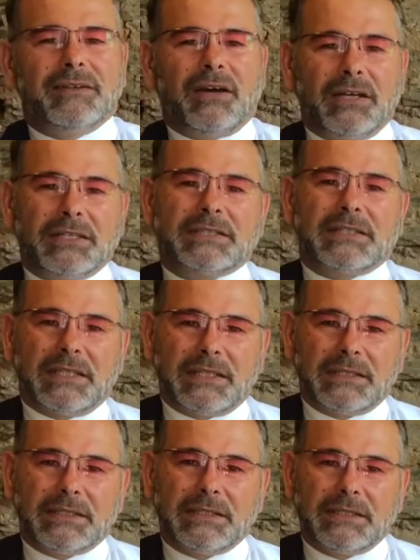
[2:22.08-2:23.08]
Honestly,
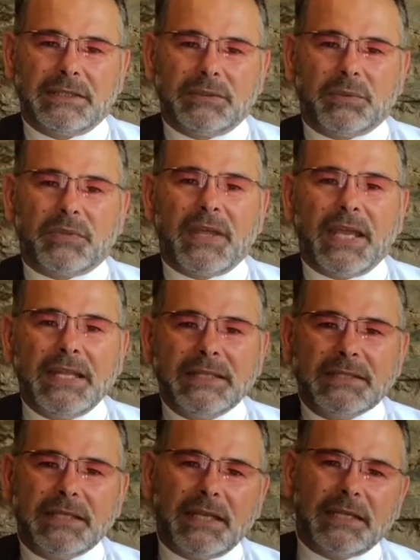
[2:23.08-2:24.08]
with the
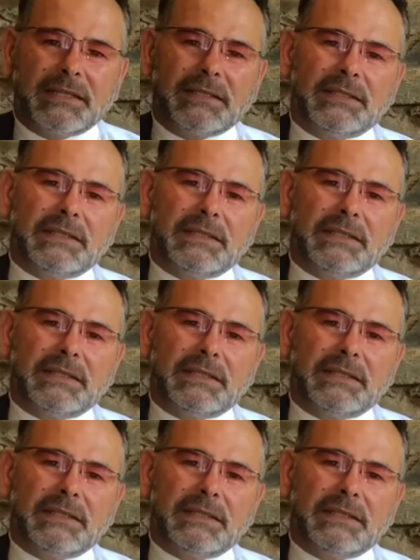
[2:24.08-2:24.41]
internet